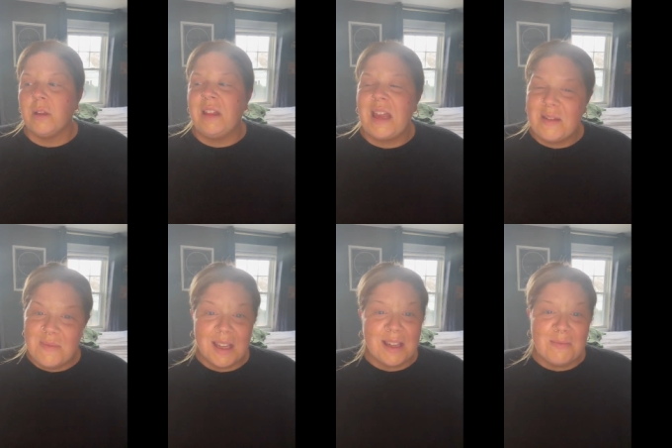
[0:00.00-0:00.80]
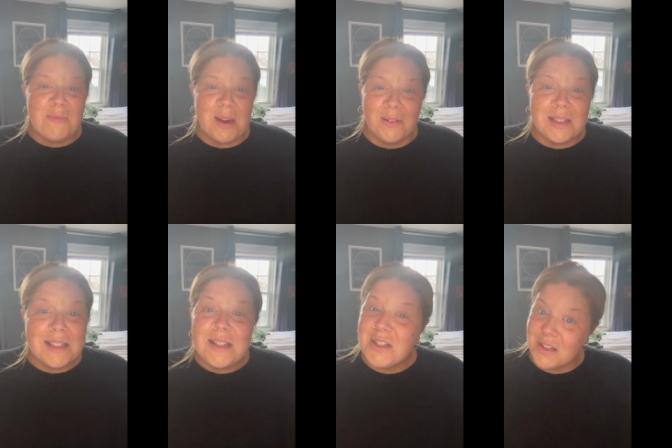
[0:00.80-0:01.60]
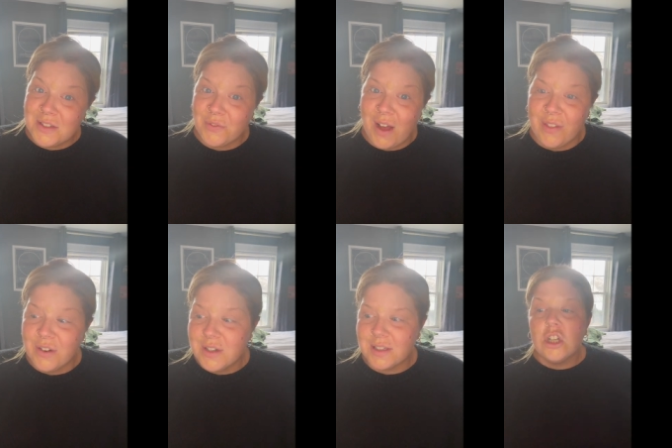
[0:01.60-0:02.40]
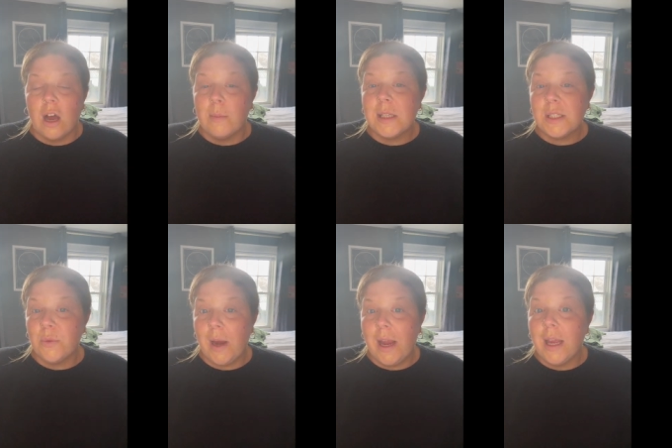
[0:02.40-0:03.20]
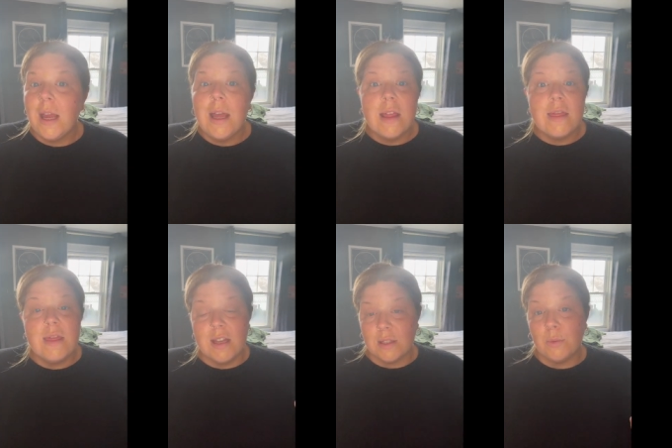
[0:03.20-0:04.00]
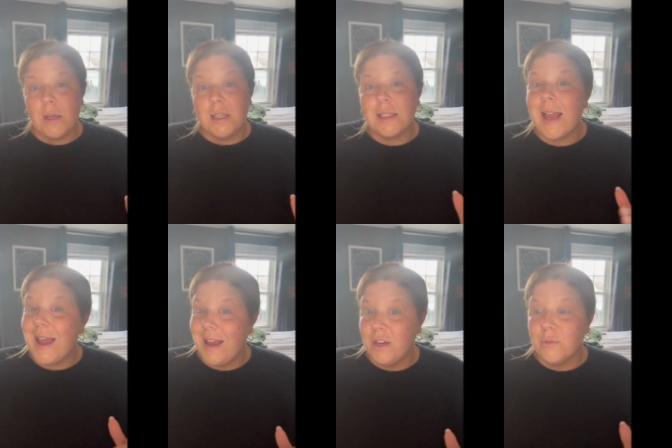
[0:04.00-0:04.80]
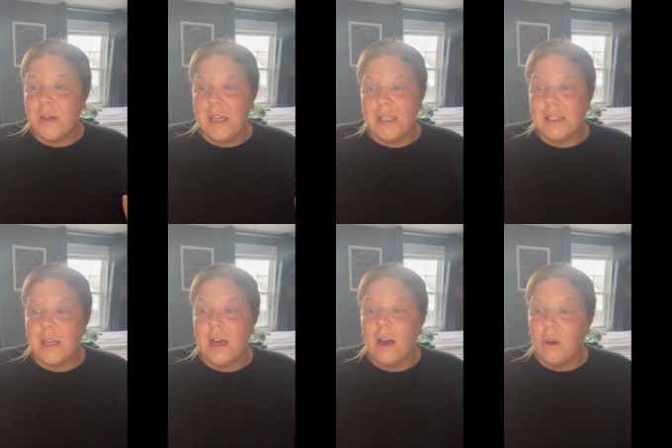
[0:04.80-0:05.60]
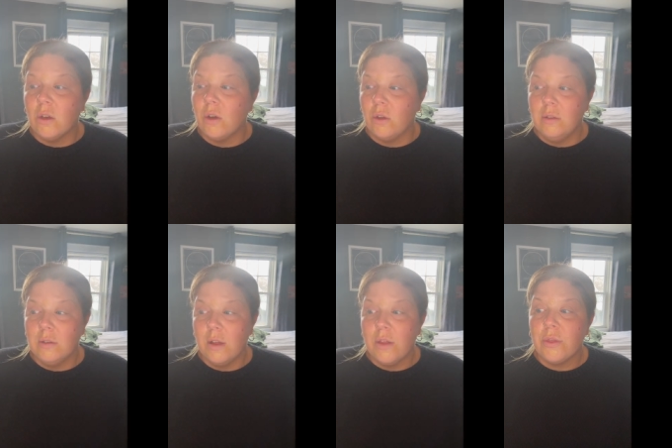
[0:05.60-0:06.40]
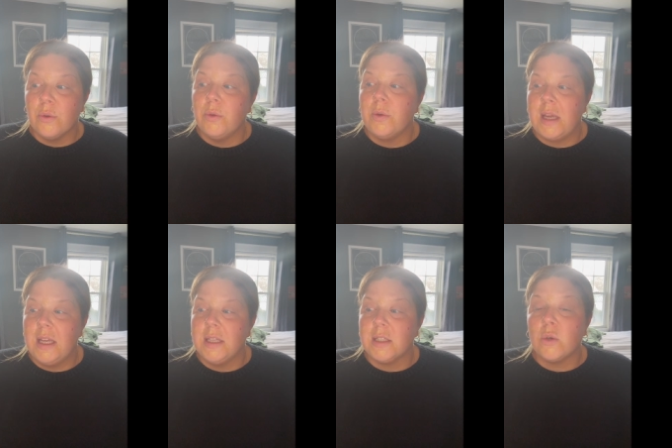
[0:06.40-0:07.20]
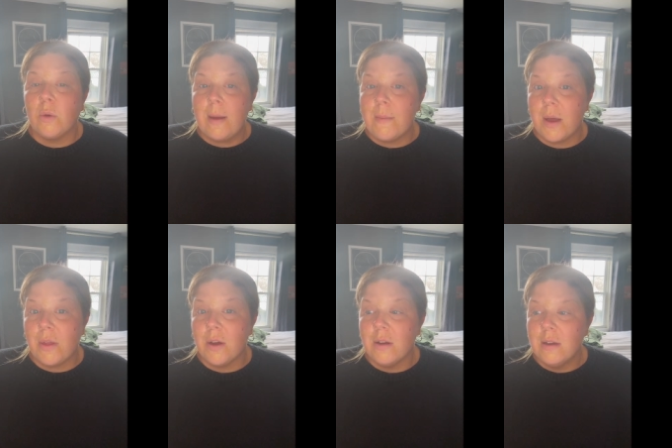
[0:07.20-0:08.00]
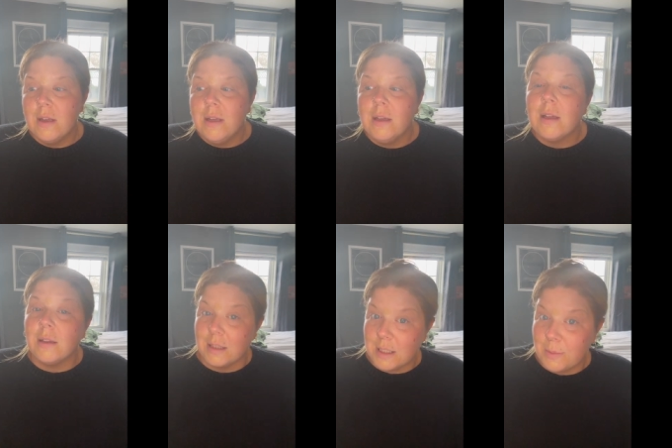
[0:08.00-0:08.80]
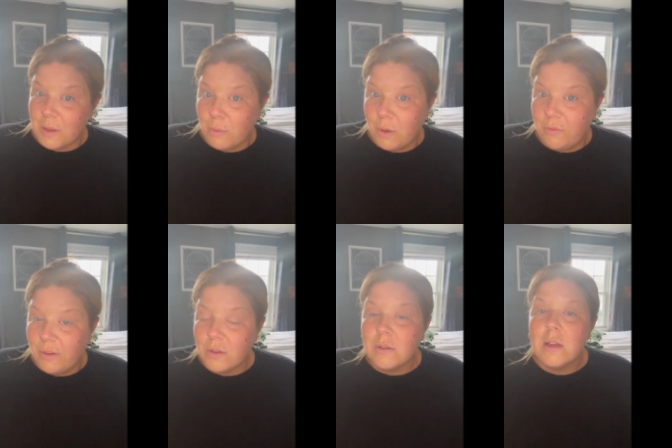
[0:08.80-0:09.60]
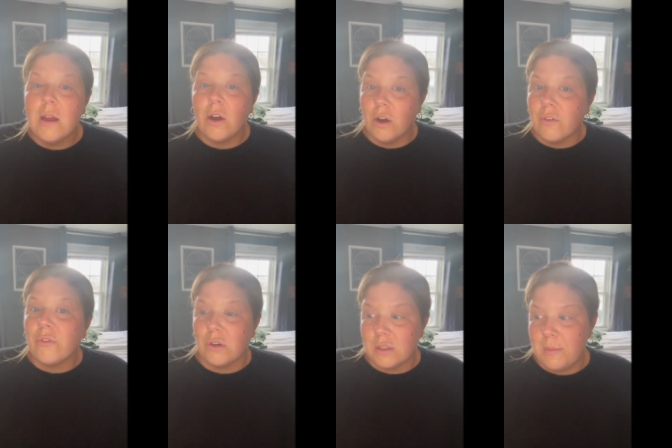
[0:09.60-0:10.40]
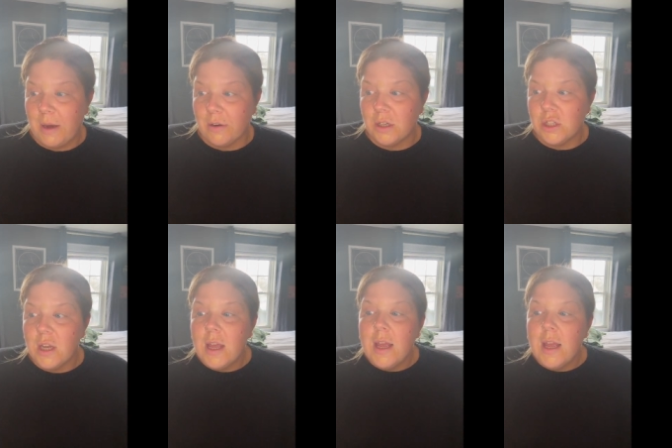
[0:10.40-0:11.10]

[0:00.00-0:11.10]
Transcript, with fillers: lame in comparison to his father's. Thomas Gray, this was Henry's uncle through his grandmother, Elizabeth Woodville, her first marriage,